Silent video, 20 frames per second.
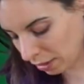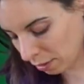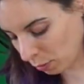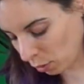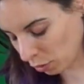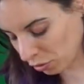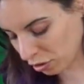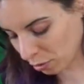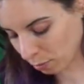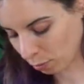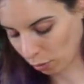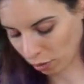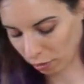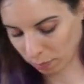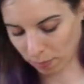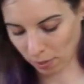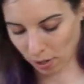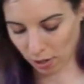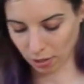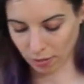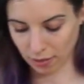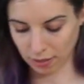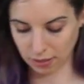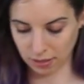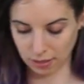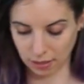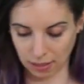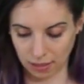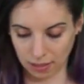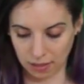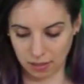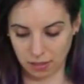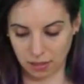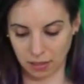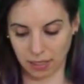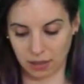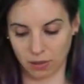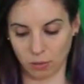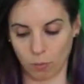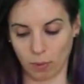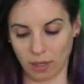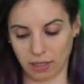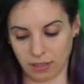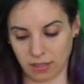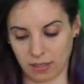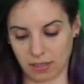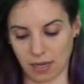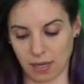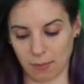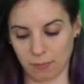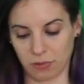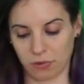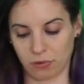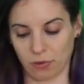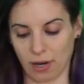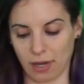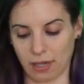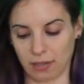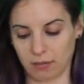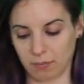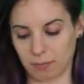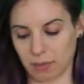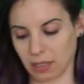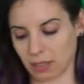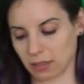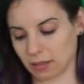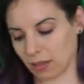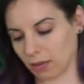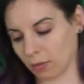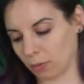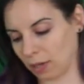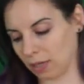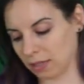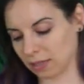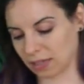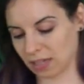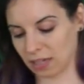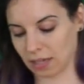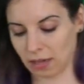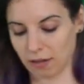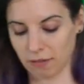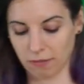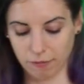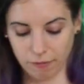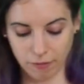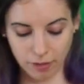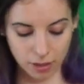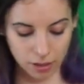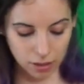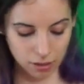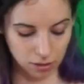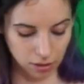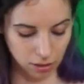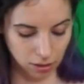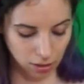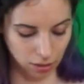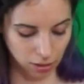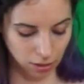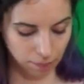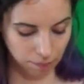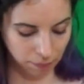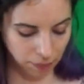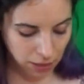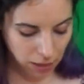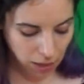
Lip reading: the most important part of this is to get the wick to stay up straight, because otherwise it's gonna get fucked up.